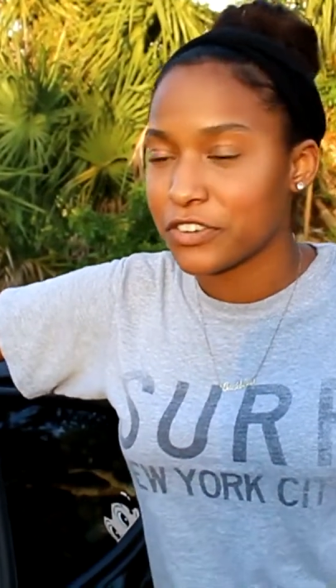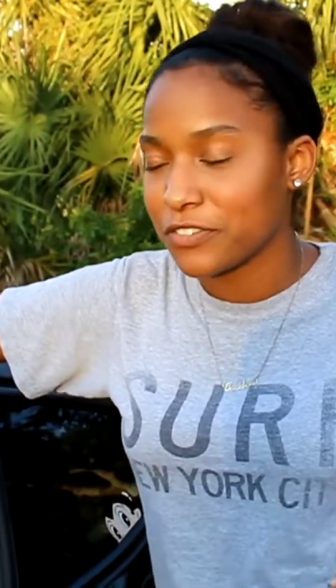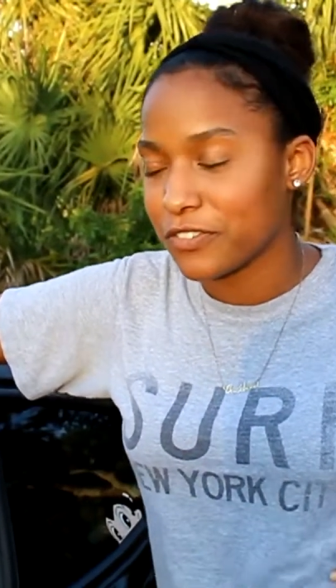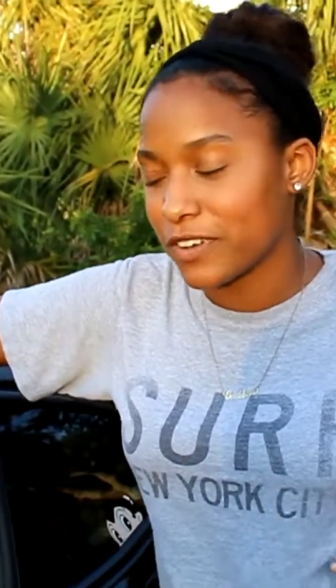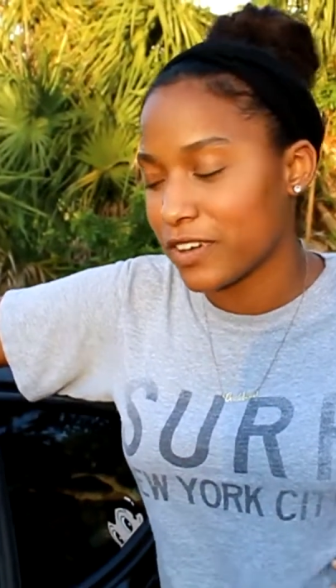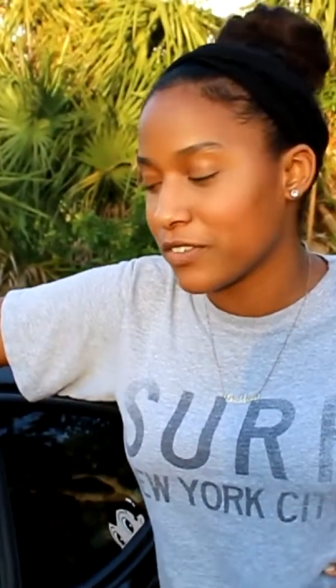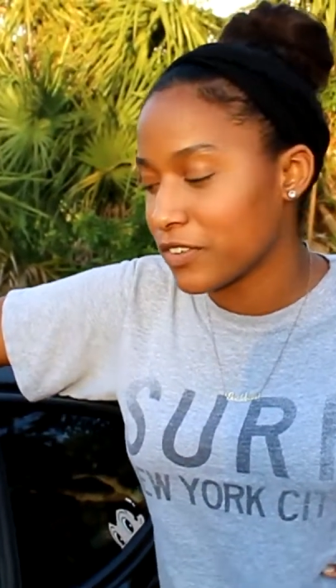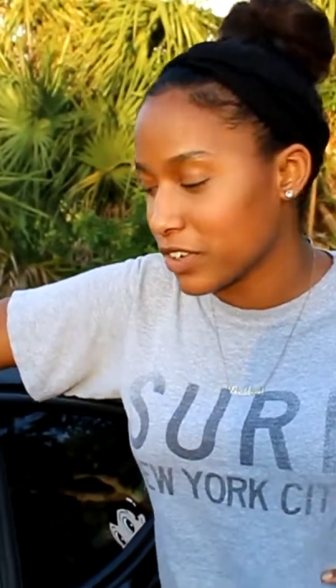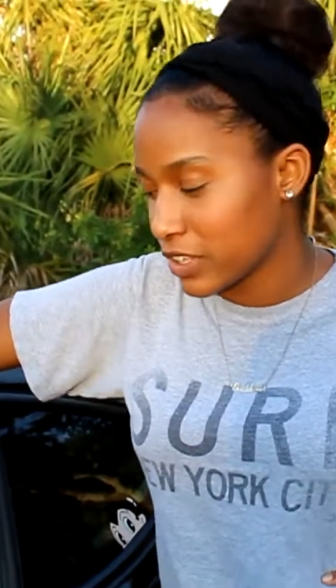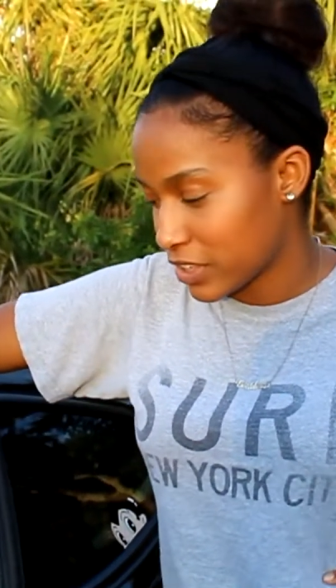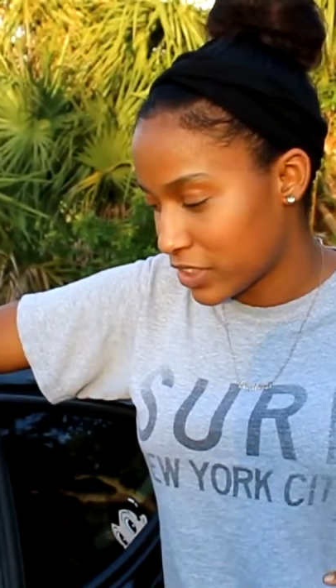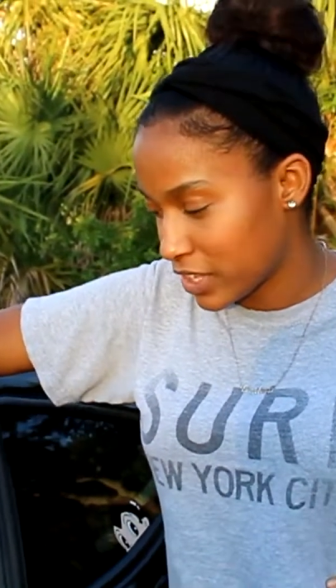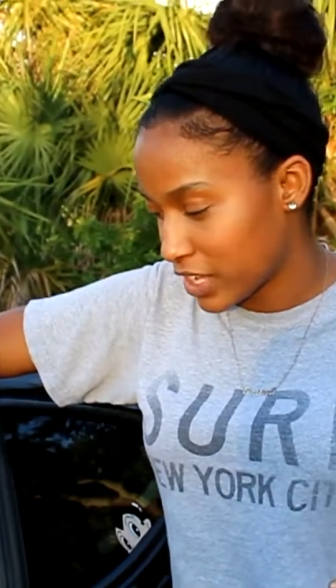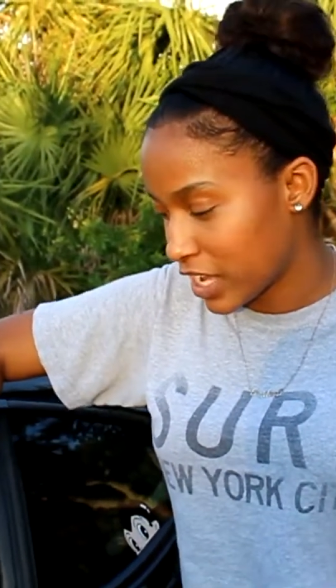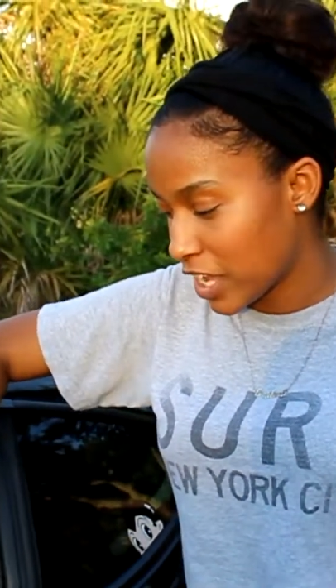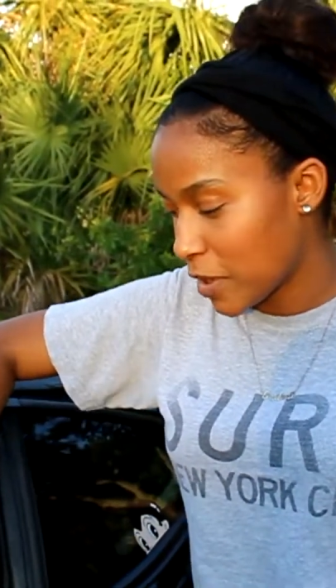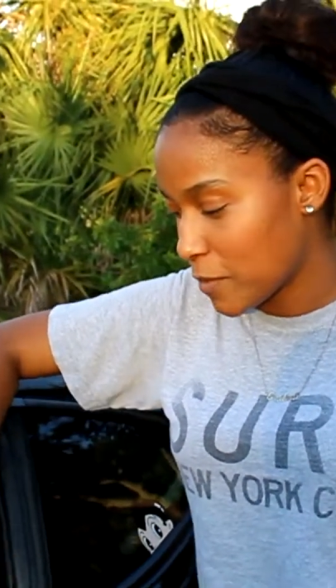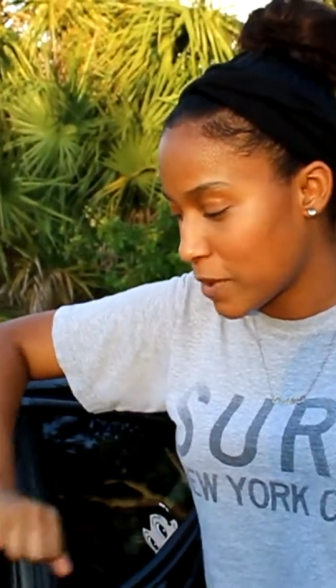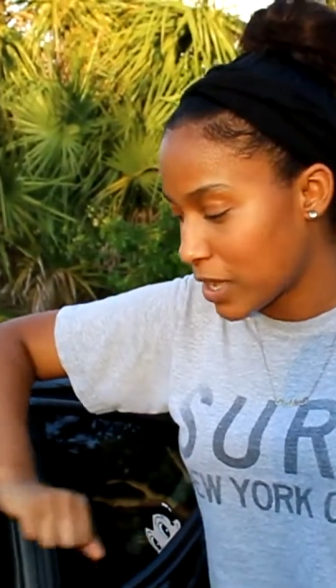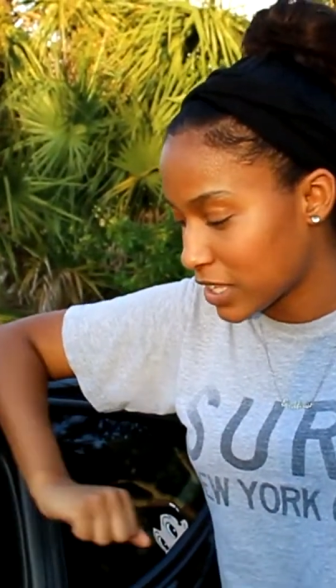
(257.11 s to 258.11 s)
favorite
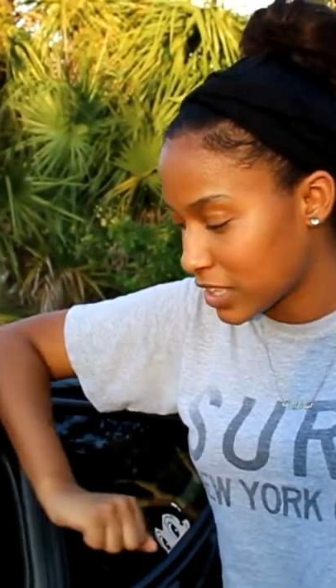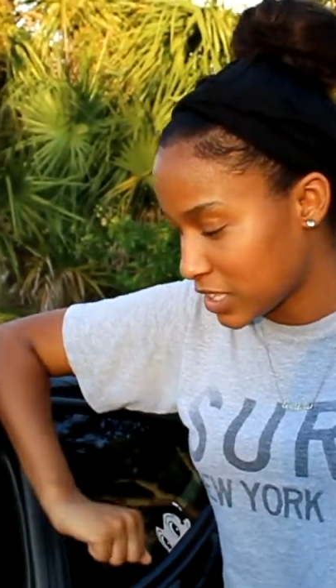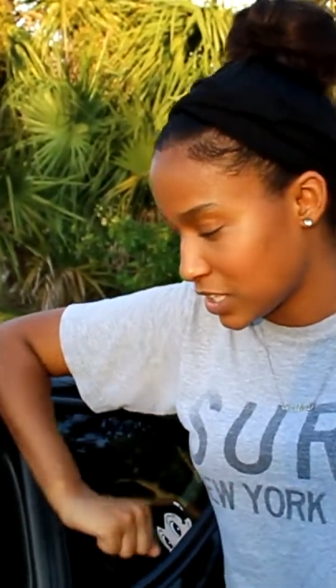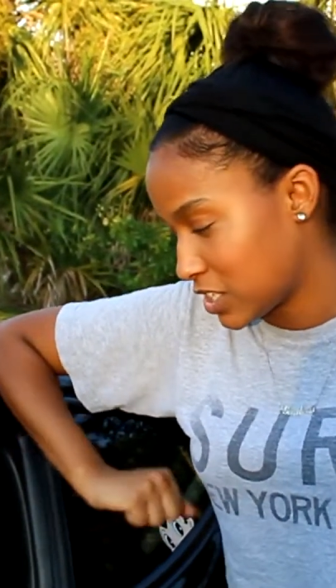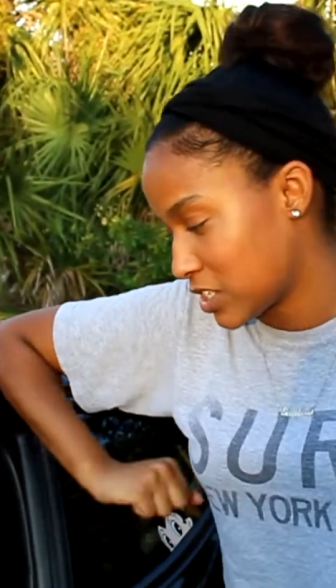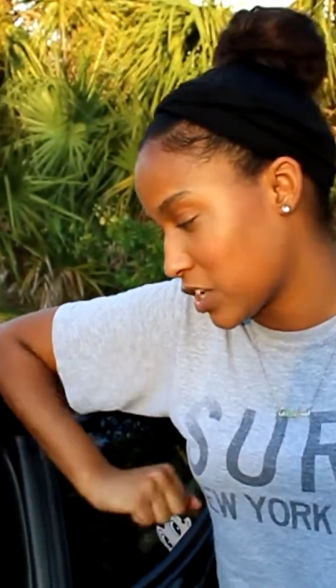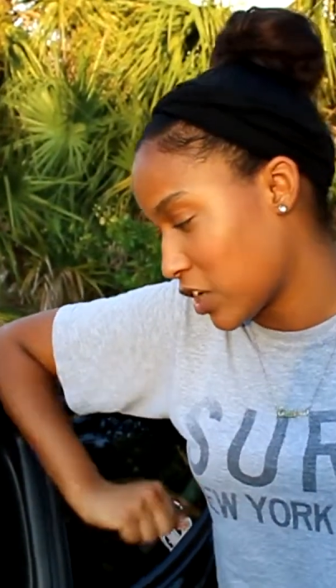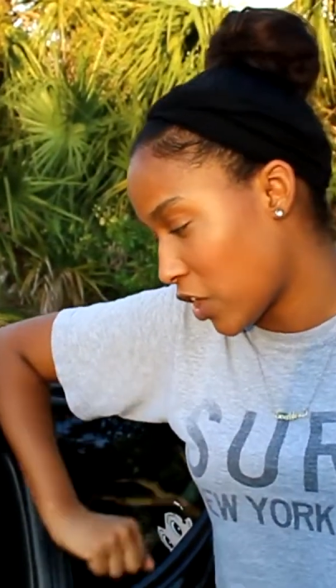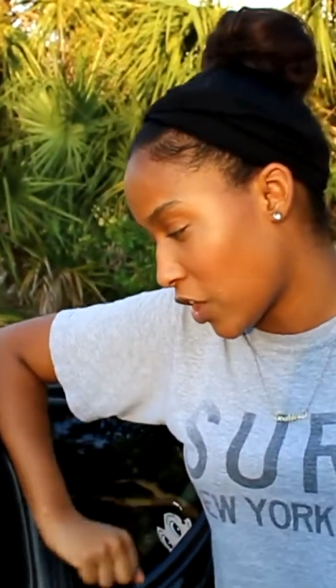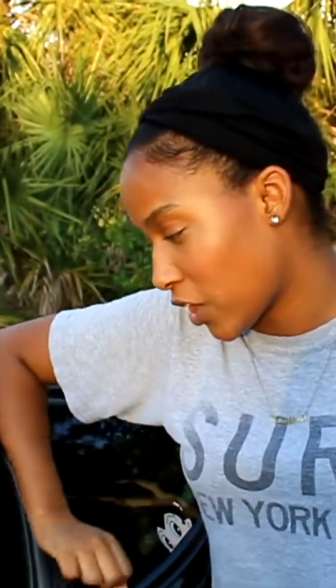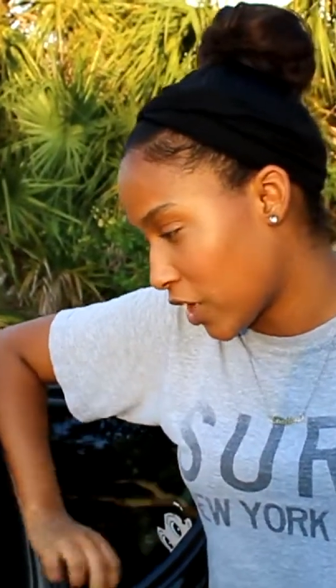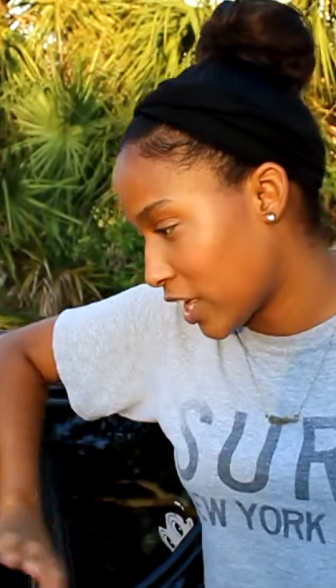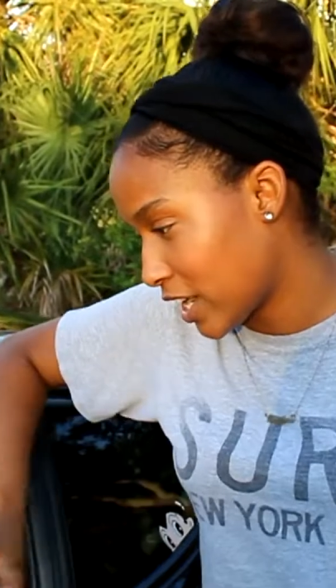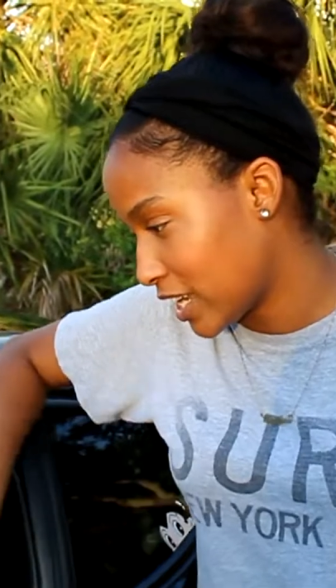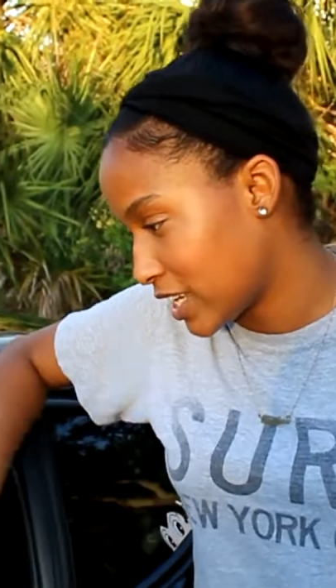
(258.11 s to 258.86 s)
thing about this car